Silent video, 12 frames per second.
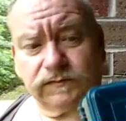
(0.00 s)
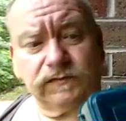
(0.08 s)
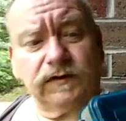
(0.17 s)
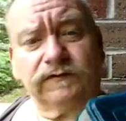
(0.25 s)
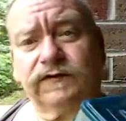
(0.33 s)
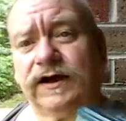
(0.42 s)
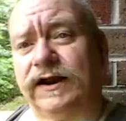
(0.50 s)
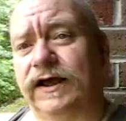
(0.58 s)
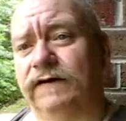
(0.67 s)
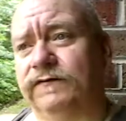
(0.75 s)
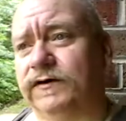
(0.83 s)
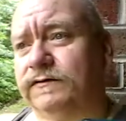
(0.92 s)
It's not
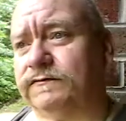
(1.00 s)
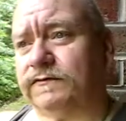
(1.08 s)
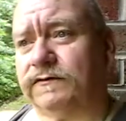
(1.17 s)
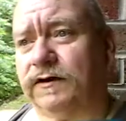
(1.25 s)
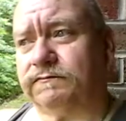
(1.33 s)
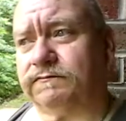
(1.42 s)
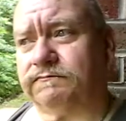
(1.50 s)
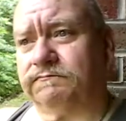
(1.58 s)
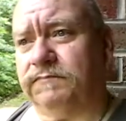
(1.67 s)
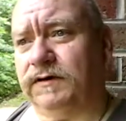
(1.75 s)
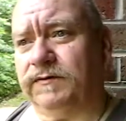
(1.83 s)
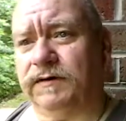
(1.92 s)
heavy. It's
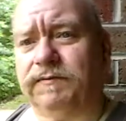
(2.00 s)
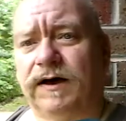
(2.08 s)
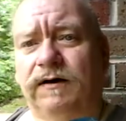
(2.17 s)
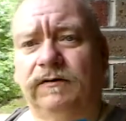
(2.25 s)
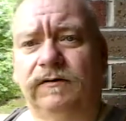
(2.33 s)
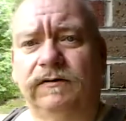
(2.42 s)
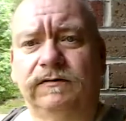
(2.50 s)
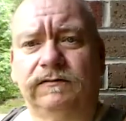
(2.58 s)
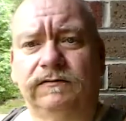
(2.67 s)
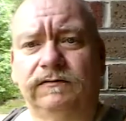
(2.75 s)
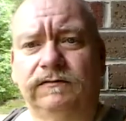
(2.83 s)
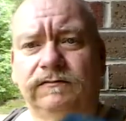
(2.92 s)
maybe a pound.
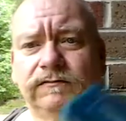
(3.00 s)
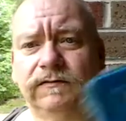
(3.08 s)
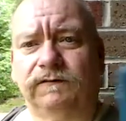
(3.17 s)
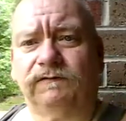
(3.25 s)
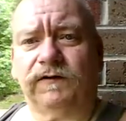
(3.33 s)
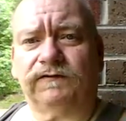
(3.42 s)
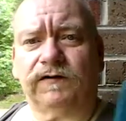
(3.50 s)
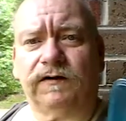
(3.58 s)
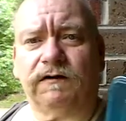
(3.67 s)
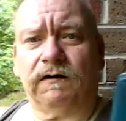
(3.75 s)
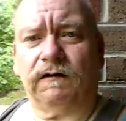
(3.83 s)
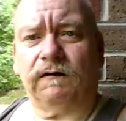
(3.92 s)
It fits in a
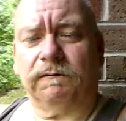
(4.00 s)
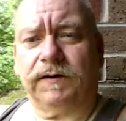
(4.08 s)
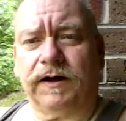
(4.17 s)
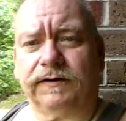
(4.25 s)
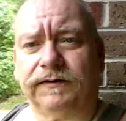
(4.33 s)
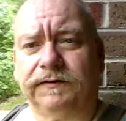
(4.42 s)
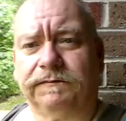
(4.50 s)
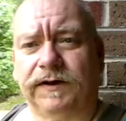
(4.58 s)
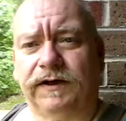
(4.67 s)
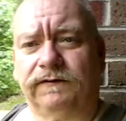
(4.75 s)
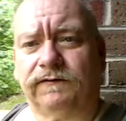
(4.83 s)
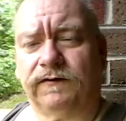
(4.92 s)
cargo pocket of your
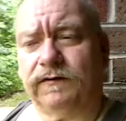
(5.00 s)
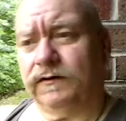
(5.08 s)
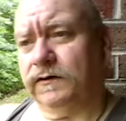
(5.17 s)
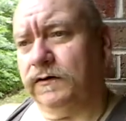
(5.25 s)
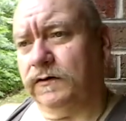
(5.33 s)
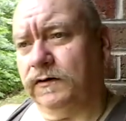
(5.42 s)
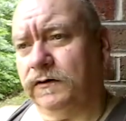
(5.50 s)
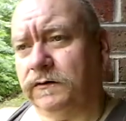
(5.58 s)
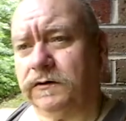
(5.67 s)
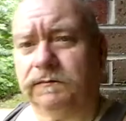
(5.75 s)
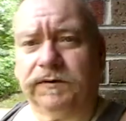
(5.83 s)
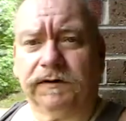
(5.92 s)
pants
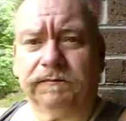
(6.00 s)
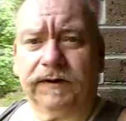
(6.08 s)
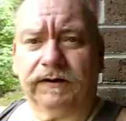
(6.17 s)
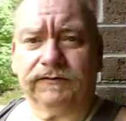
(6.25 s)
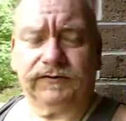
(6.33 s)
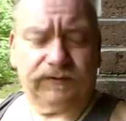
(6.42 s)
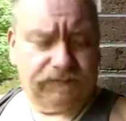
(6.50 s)
or a belt pouch.